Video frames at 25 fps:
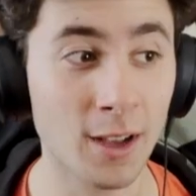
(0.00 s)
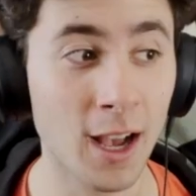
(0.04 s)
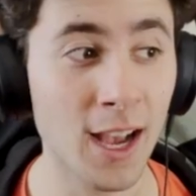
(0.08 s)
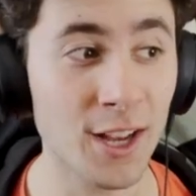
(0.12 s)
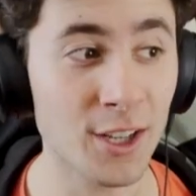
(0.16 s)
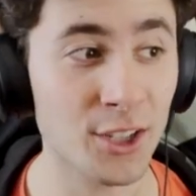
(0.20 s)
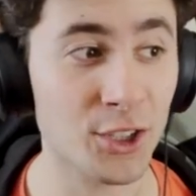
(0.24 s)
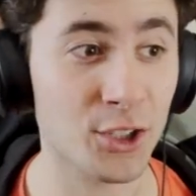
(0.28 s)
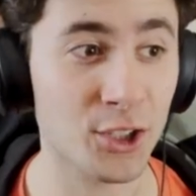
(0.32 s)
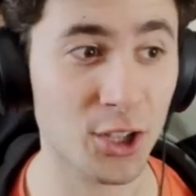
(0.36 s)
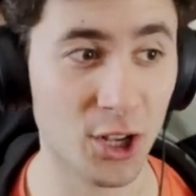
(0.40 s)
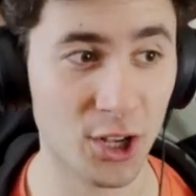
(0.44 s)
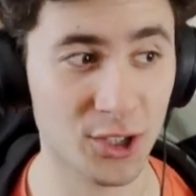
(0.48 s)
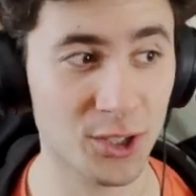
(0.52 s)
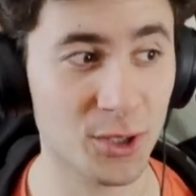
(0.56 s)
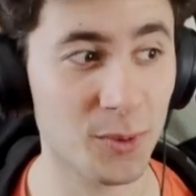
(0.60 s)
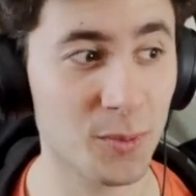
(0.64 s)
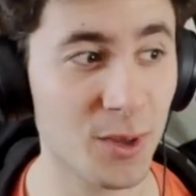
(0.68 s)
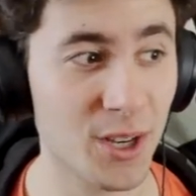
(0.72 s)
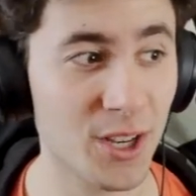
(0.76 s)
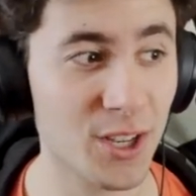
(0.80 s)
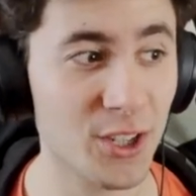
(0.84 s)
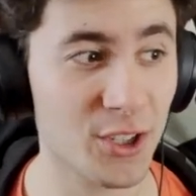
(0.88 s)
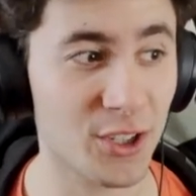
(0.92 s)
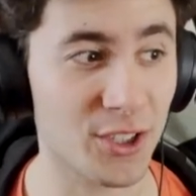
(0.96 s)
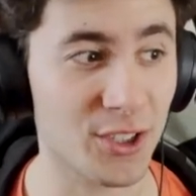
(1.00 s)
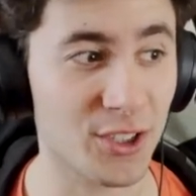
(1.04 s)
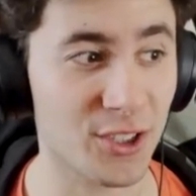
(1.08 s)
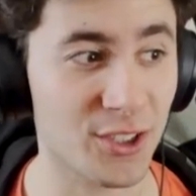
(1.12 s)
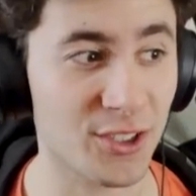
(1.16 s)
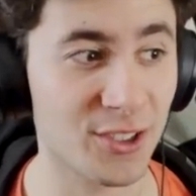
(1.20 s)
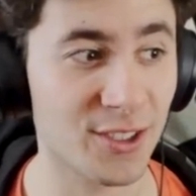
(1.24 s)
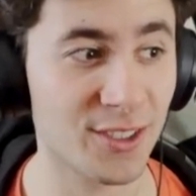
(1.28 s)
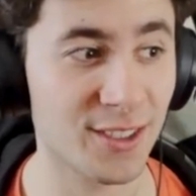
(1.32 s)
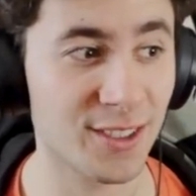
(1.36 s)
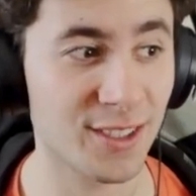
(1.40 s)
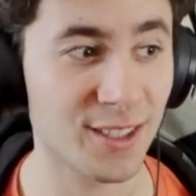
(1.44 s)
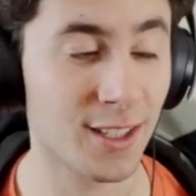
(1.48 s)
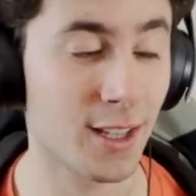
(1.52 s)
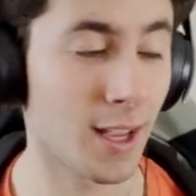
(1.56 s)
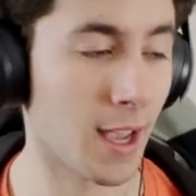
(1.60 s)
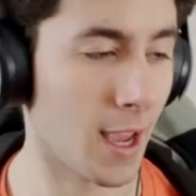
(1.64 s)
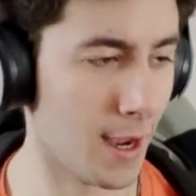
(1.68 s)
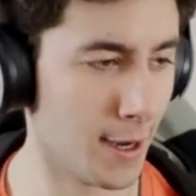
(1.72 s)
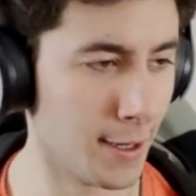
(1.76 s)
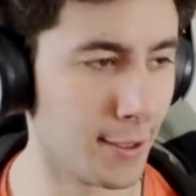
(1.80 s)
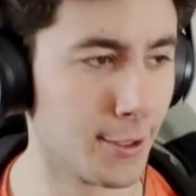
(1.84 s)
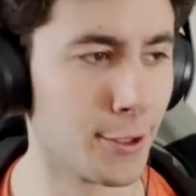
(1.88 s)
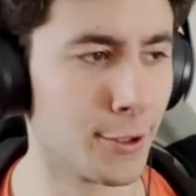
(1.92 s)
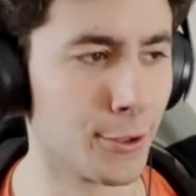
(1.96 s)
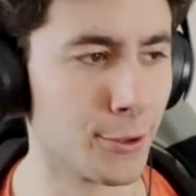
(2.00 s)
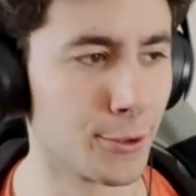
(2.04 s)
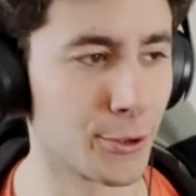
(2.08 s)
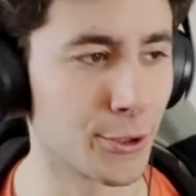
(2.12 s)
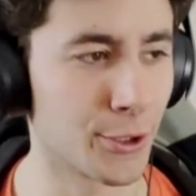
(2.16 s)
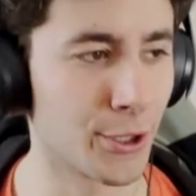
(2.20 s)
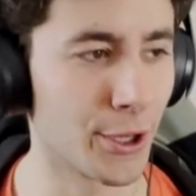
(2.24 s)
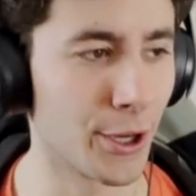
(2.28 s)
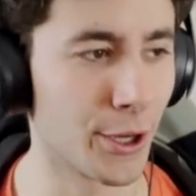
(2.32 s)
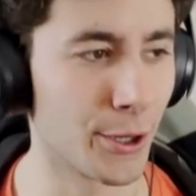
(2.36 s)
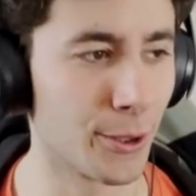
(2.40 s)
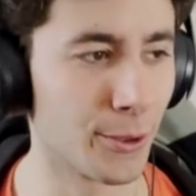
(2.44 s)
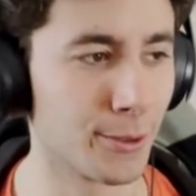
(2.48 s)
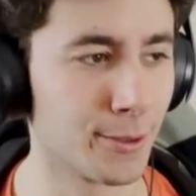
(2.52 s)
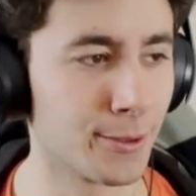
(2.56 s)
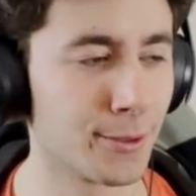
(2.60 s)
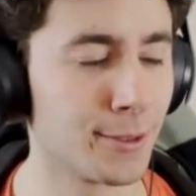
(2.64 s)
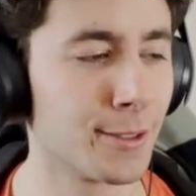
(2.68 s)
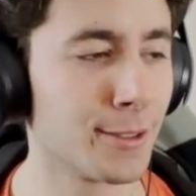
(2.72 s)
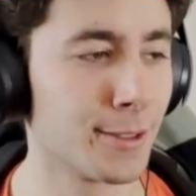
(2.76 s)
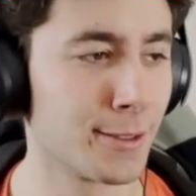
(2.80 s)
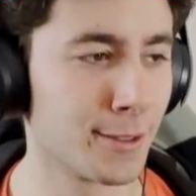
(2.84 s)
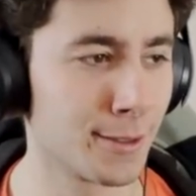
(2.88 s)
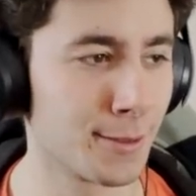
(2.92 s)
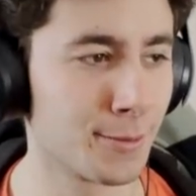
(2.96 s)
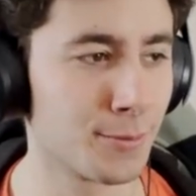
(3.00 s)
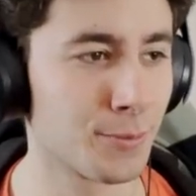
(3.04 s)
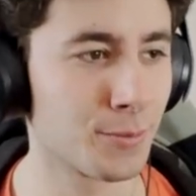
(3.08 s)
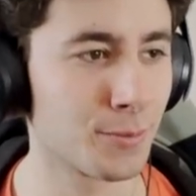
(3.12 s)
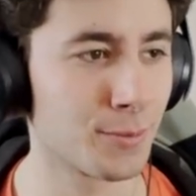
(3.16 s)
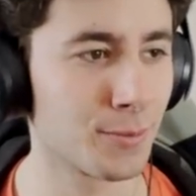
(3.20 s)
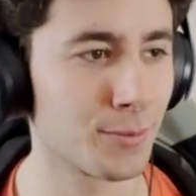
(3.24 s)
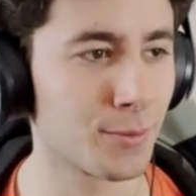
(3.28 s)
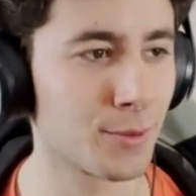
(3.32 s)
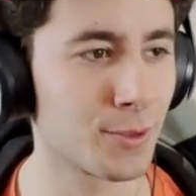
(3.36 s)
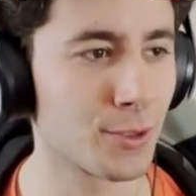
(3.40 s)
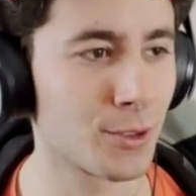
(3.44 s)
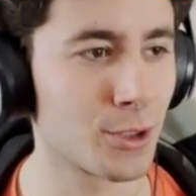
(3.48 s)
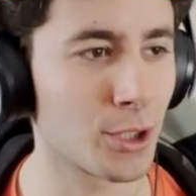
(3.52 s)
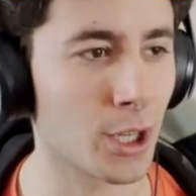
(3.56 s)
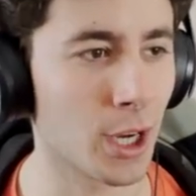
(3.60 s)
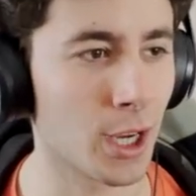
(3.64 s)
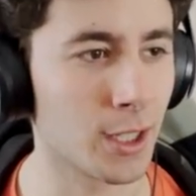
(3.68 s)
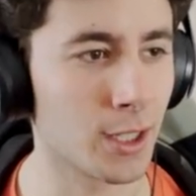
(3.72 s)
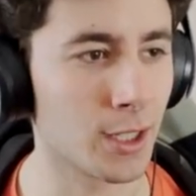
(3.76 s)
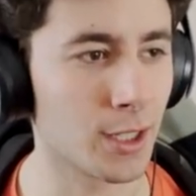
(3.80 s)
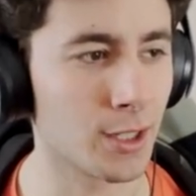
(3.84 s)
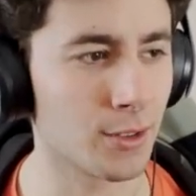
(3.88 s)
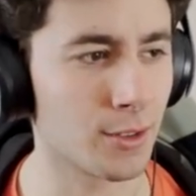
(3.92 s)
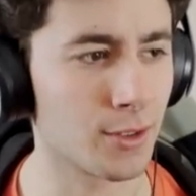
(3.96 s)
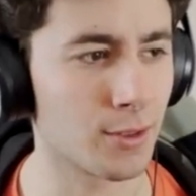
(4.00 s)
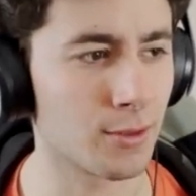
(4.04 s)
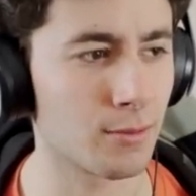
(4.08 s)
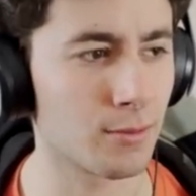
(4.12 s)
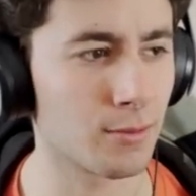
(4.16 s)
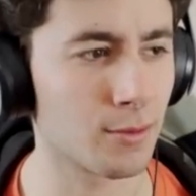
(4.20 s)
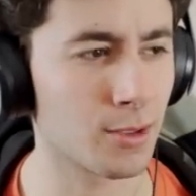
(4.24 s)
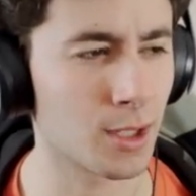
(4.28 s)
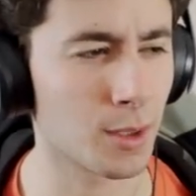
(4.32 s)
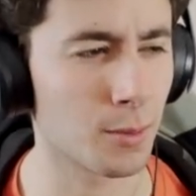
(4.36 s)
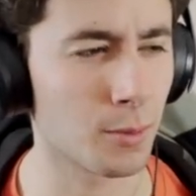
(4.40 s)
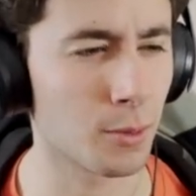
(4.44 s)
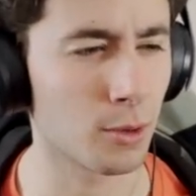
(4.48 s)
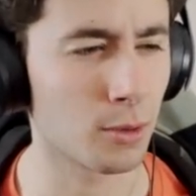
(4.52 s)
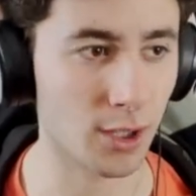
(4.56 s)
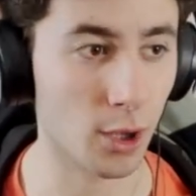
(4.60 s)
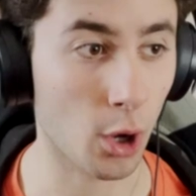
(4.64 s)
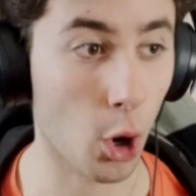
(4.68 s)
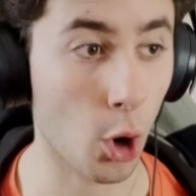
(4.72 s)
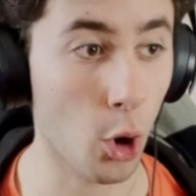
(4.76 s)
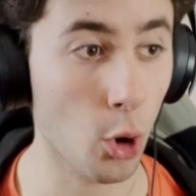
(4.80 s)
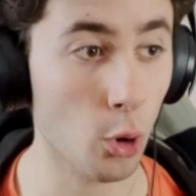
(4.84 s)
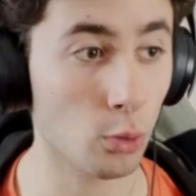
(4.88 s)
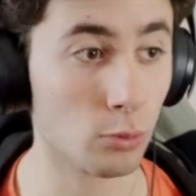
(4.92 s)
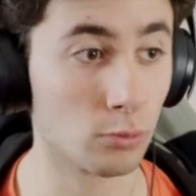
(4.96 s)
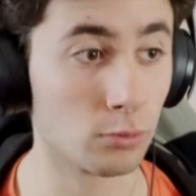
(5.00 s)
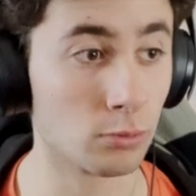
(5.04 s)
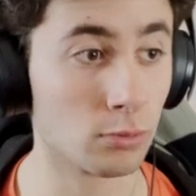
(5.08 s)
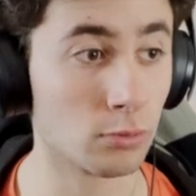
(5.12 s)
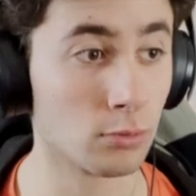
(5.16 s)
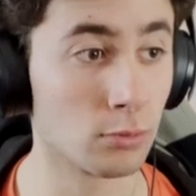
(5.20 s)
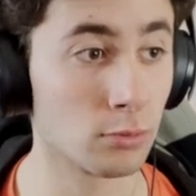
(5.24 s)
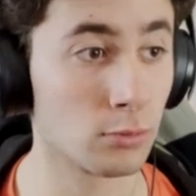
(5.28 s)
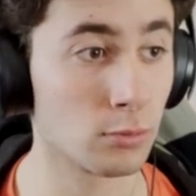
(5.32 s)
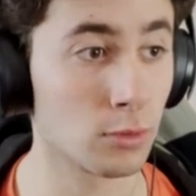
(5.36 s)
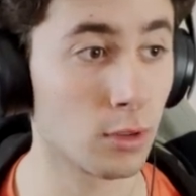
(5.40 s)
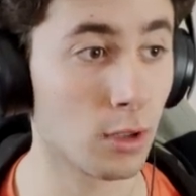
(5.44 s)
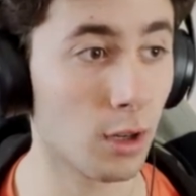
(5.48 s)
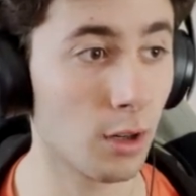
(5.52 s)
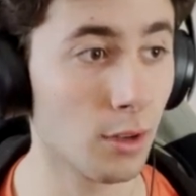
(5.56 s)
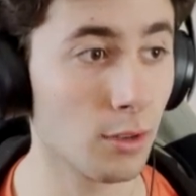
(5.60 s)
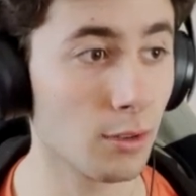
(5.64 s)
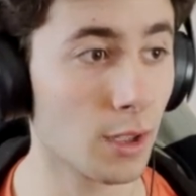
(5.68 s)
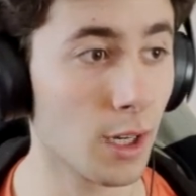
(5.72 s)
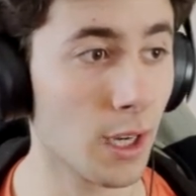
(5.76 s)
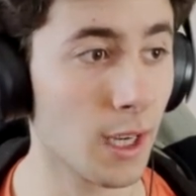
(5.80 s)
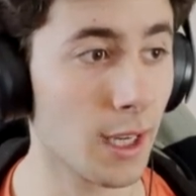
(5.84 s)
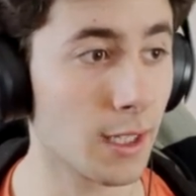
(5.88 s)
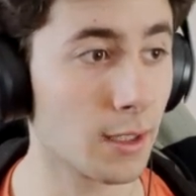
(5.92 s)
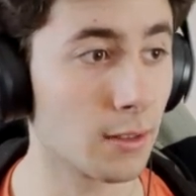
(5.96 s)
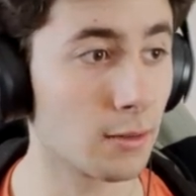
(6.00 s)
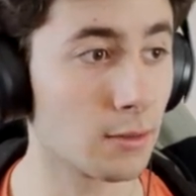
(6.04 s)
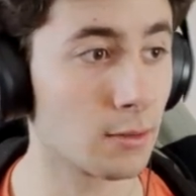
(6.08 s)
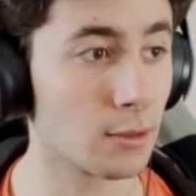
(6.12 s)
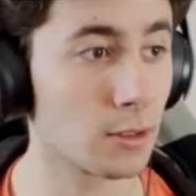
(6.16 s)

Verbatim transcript: I just saw some ninjas eight years ago. Chinese symbol. Oh, all right.